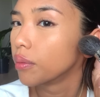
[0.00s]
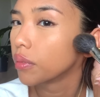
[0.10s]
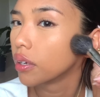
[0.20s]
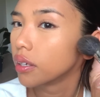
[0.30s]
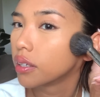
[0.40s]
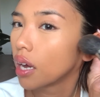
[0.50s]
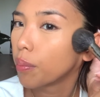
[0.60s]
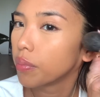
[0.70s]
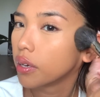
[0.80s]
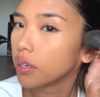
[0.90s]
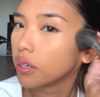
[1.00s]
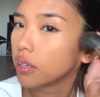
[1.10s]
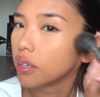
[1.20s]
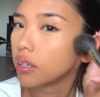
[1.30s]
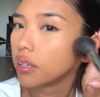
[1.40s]
going to tap it
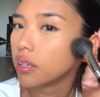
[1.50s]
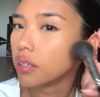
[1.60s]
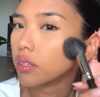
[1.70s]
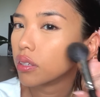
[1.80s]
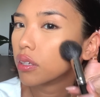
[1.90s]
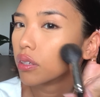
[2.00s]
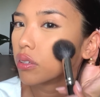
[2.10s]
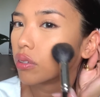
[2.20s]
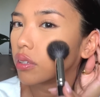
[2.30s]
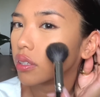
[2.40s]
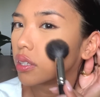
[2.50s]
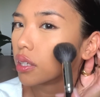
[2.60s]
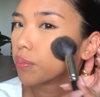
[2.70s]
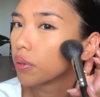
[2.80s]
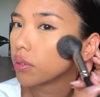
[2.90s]
into the
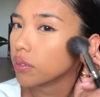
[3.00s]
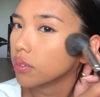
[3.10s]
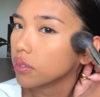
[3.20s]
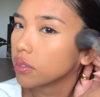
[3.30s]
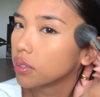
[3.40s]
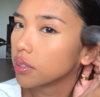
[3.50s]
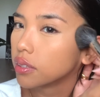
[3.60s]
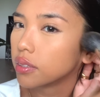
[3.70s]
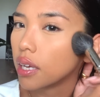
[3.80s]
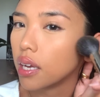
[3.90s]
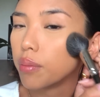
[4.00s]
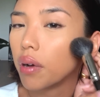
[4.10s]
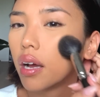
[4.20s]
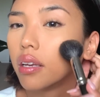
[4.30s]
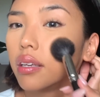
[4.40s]
cheekbones, same
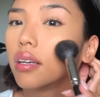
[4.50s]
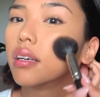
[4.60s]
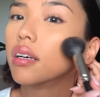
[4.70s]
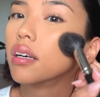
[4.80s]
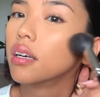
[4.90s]
idea.